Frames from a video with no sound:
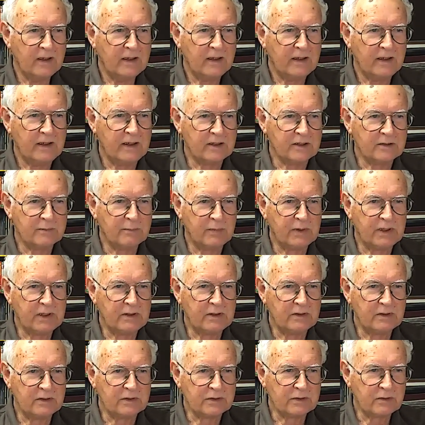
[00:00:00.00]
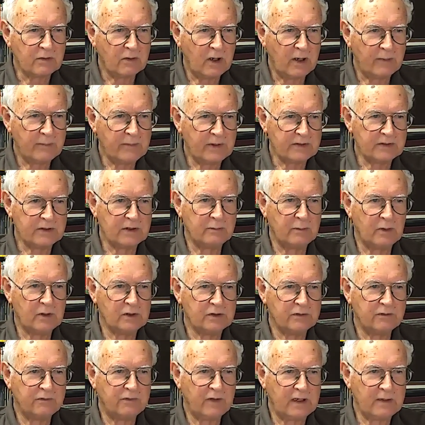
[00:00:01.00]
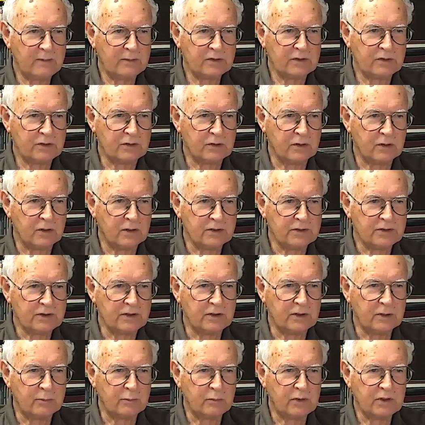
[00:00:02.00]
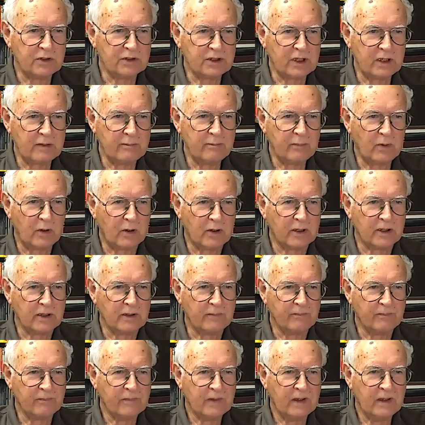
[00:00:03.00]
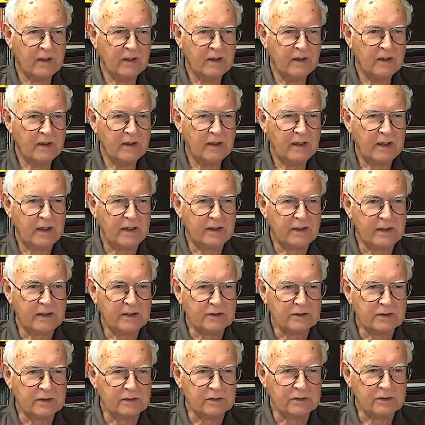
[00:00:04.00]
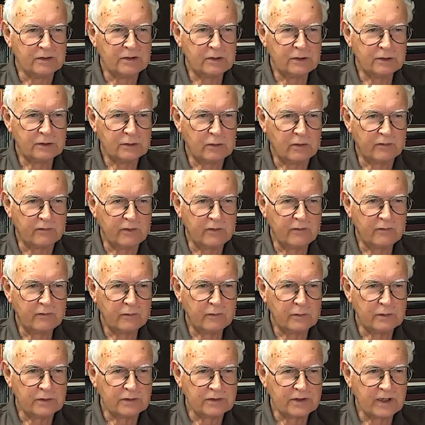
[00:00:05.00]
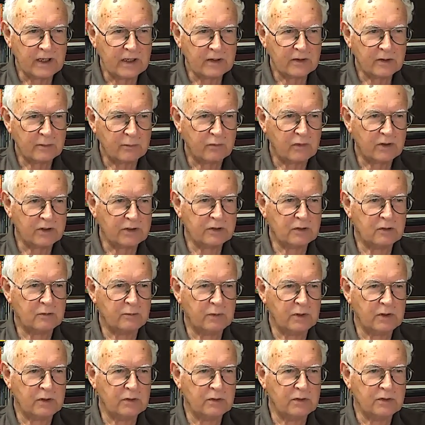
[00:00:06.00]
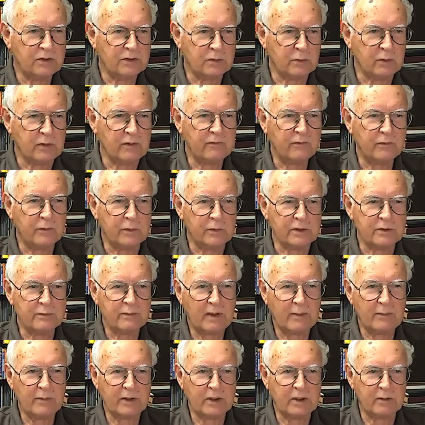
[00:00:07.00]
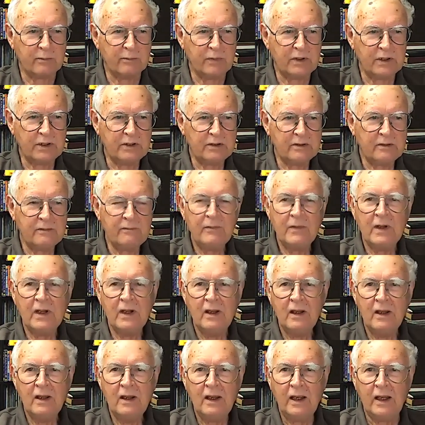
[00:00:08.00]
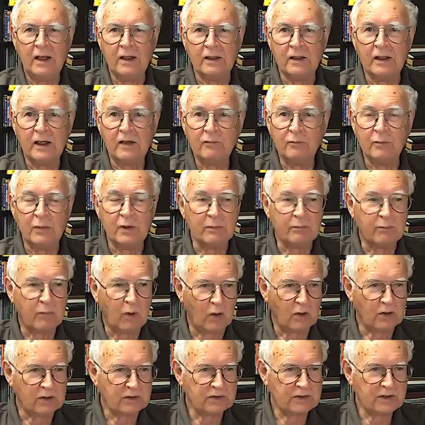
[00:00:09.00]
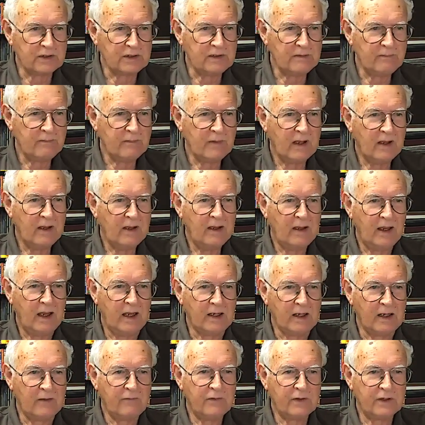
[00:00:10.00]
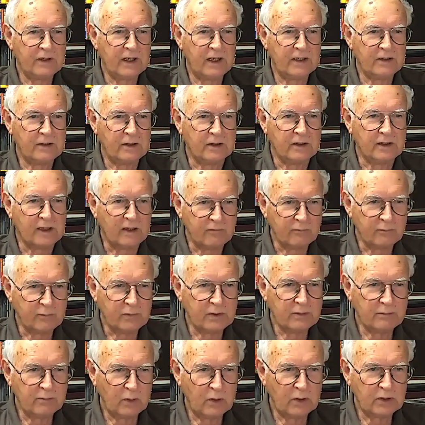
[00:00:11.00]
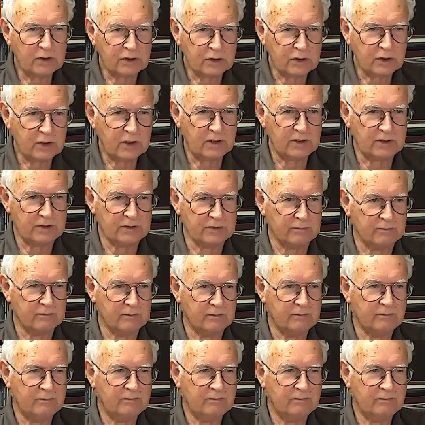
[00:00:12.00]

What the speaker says: He has been described as the most famous journalist in the British Empire, and he is considered to have influenced how the press could be used to influence public opinion and government policy, and advocated government by journalism.